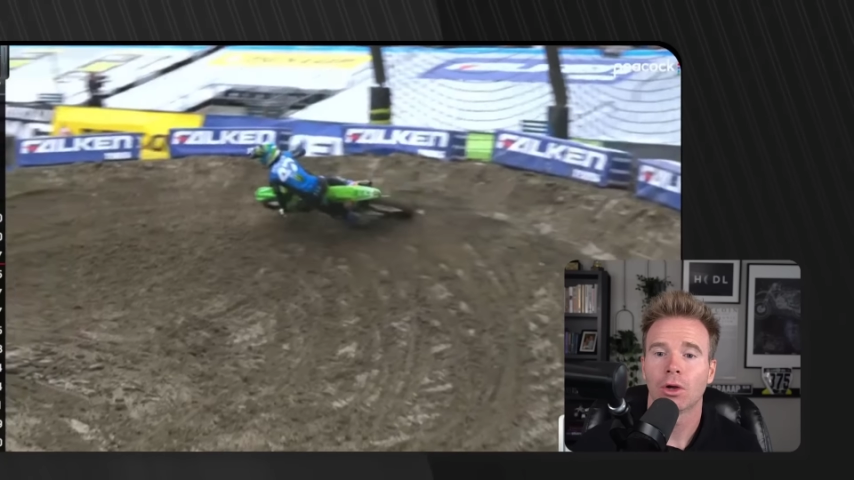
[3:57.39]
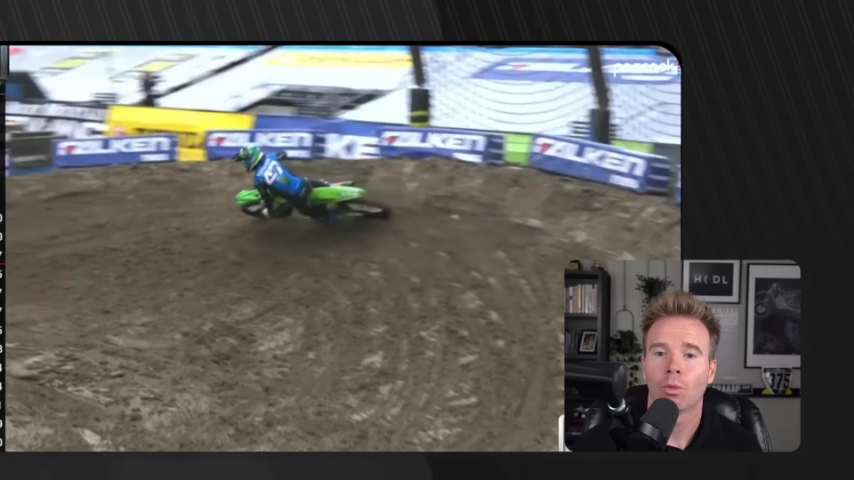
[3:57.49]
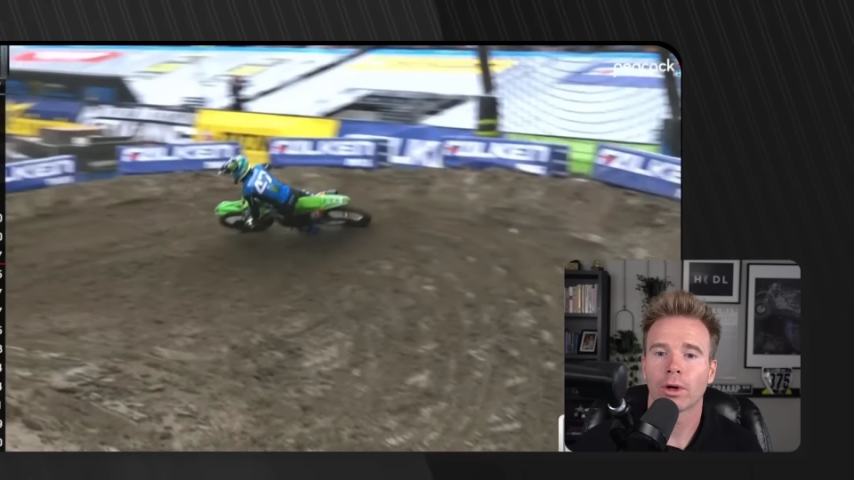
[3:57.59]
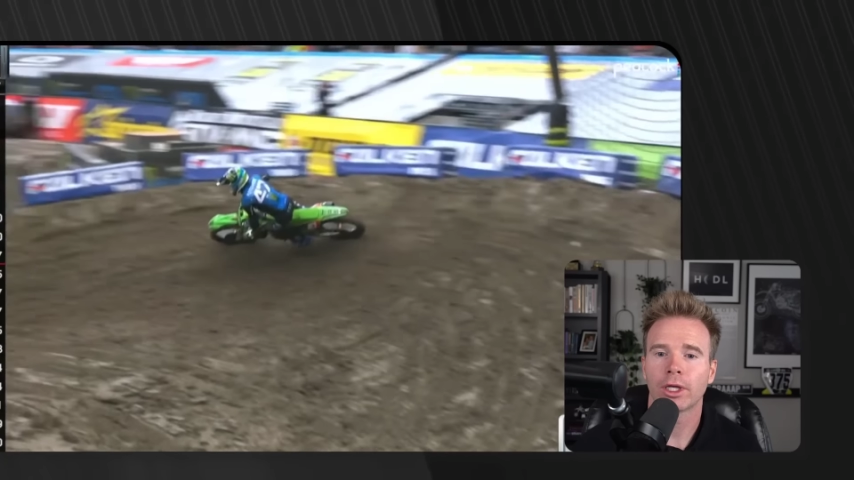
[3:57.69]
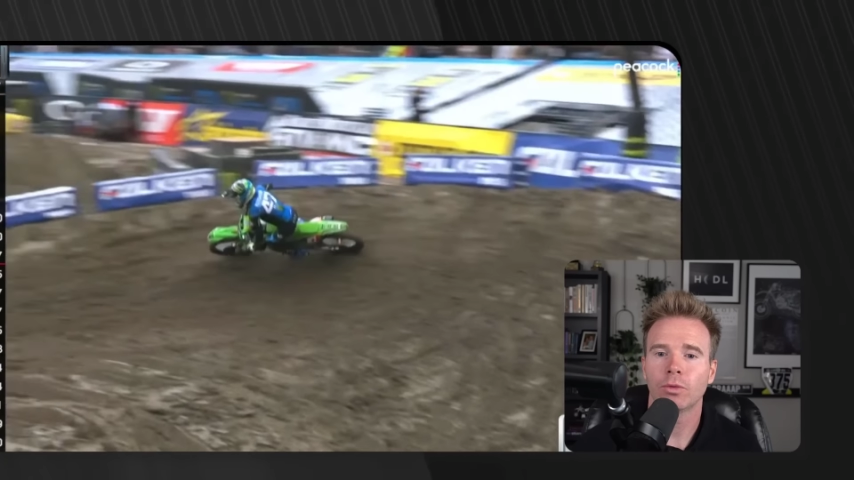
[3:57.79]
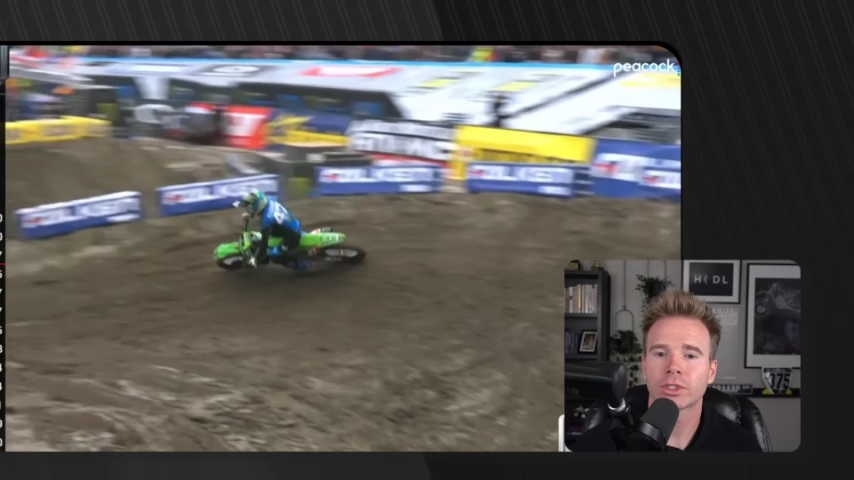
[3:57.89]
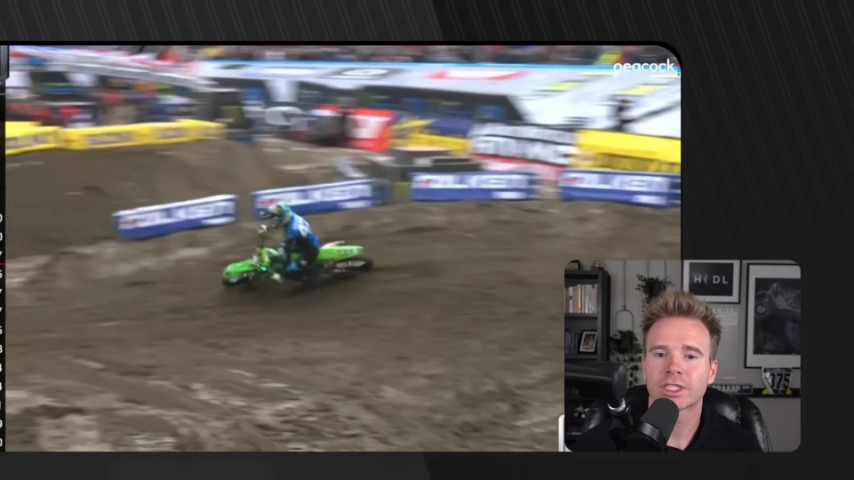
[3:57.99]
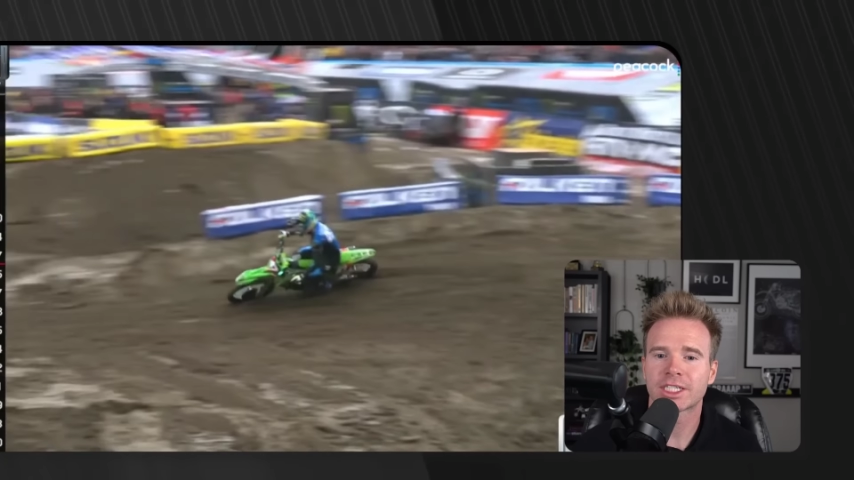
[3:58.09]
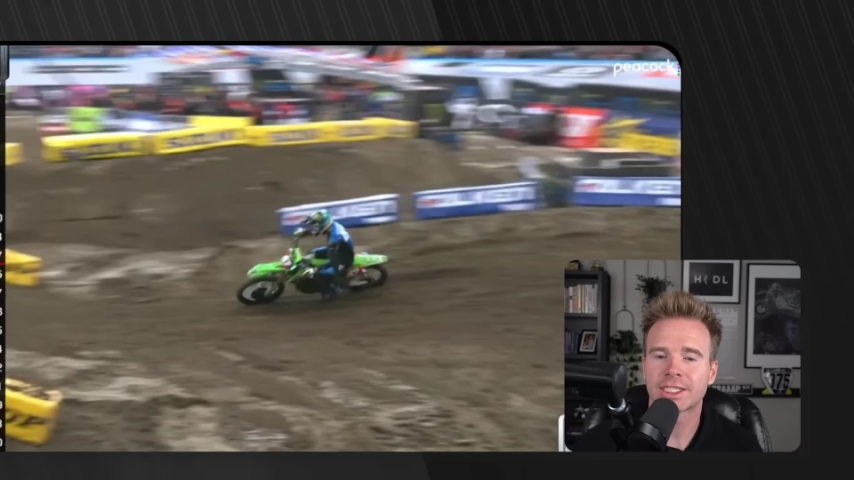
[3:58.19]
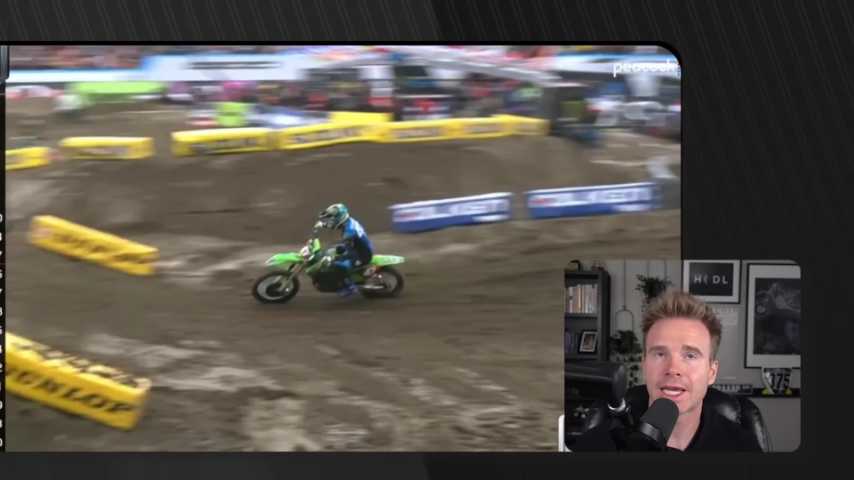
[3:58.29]
where he was
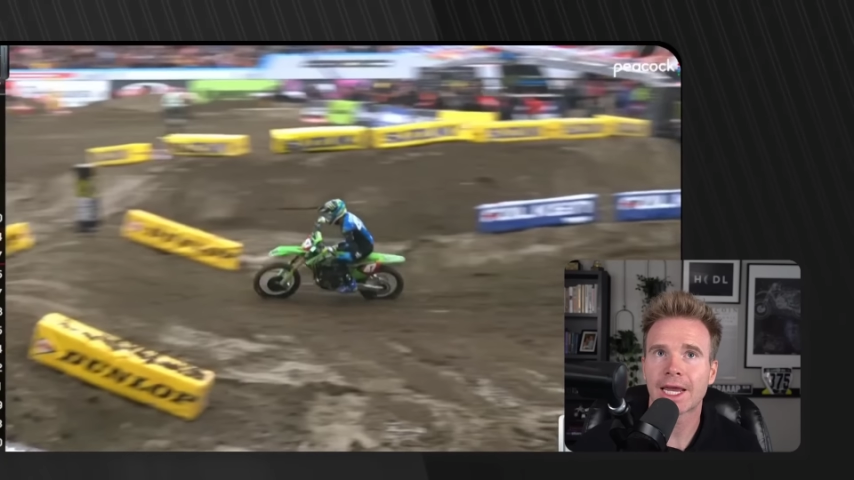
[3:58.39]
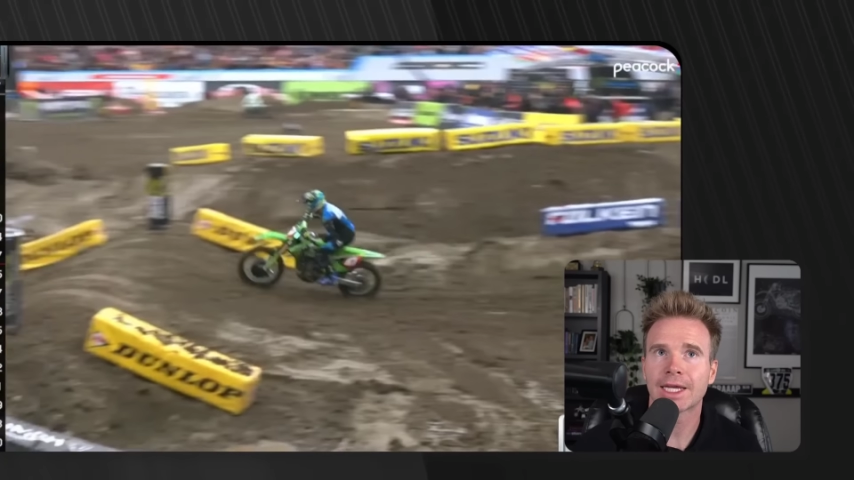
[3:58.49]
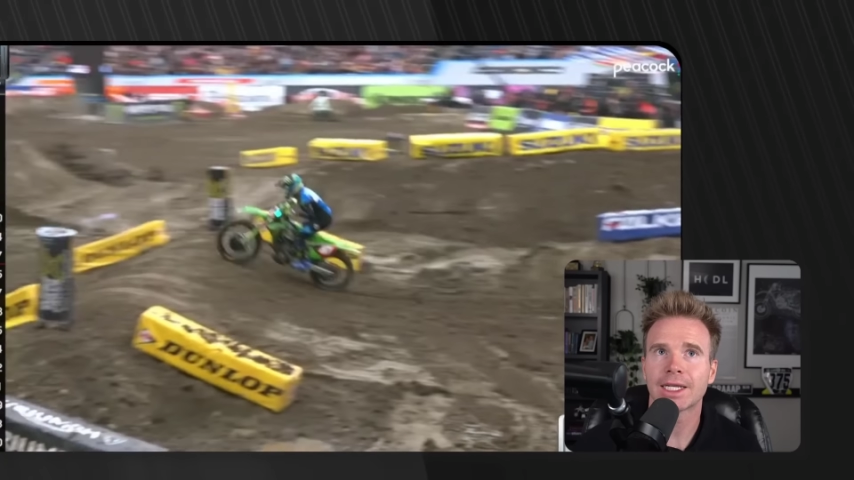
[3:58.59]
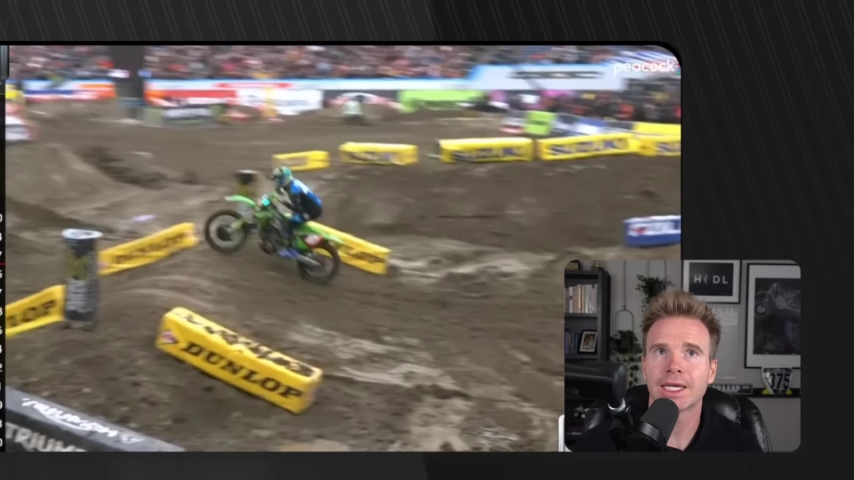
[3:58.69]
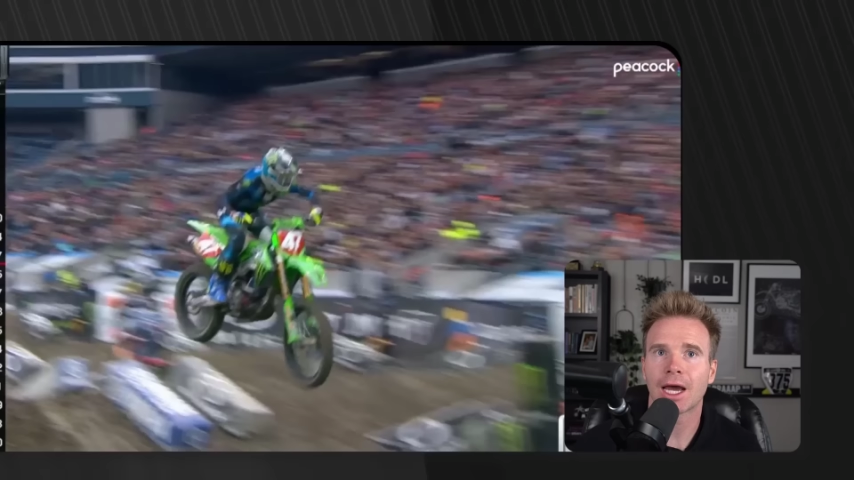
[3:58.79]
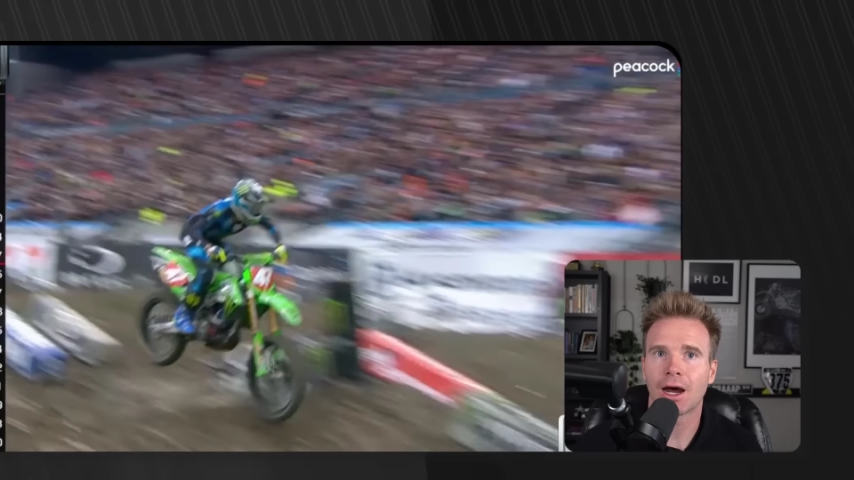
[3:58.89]
standing